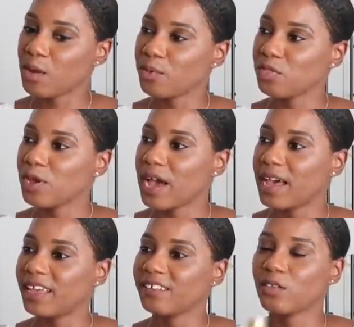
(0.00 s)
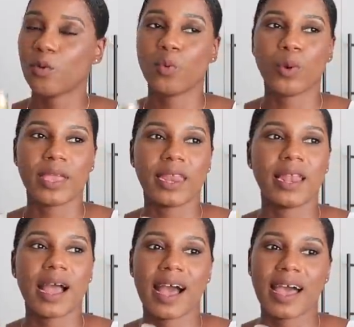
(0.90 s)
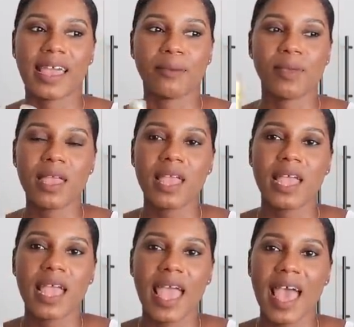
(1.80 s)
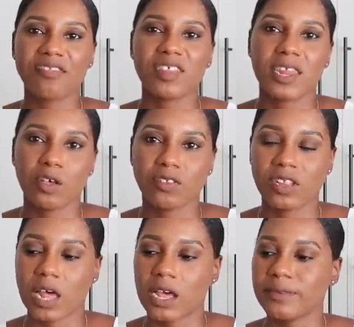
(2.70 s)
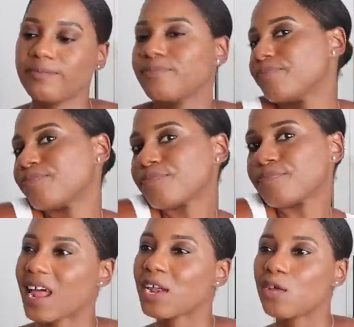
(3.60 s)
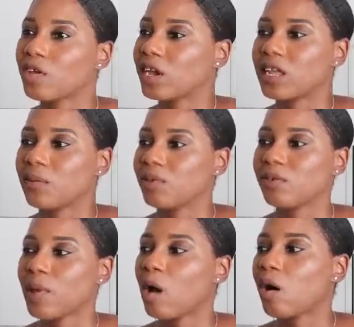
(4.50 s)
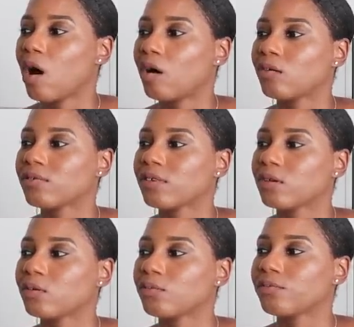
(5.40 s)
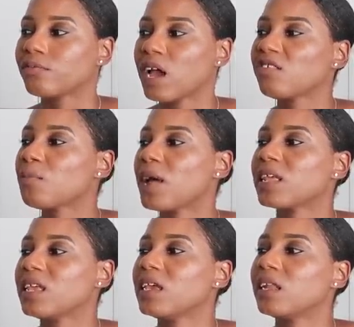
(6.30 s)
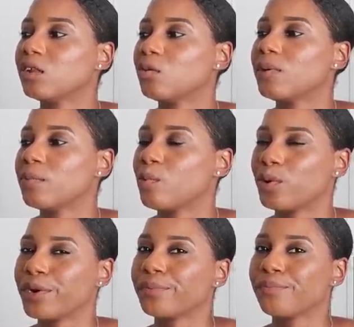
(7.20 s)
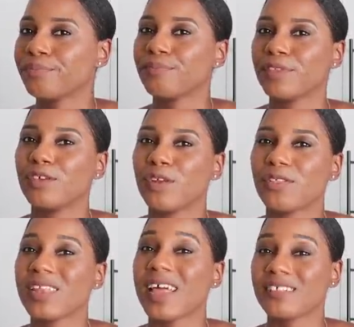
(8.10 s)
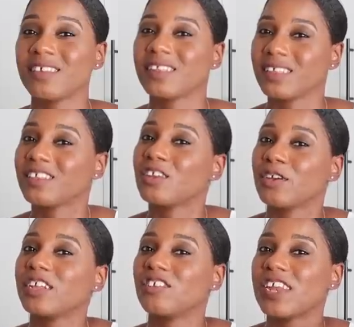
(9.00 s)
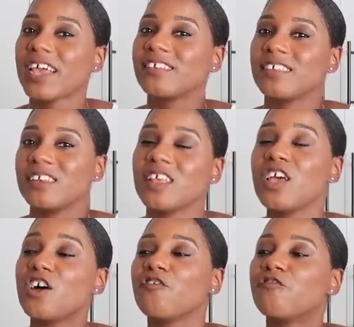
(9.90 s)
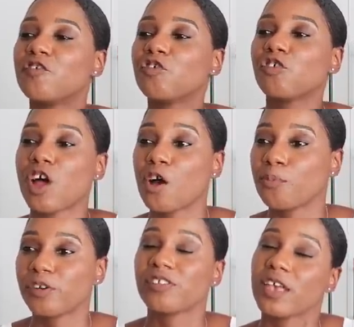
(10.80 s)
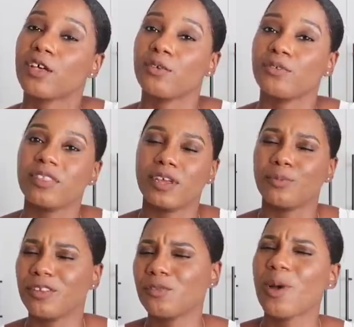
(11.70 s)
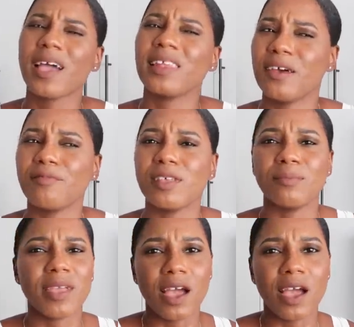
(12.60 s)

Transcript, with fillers: in with you guys when I'm at the nail salon. And I know they're gonna give me some alcohol, so I should probably eat a little bit more. You know, they like to, you know, get you nice and full on Prosecco's there, which is why I love them.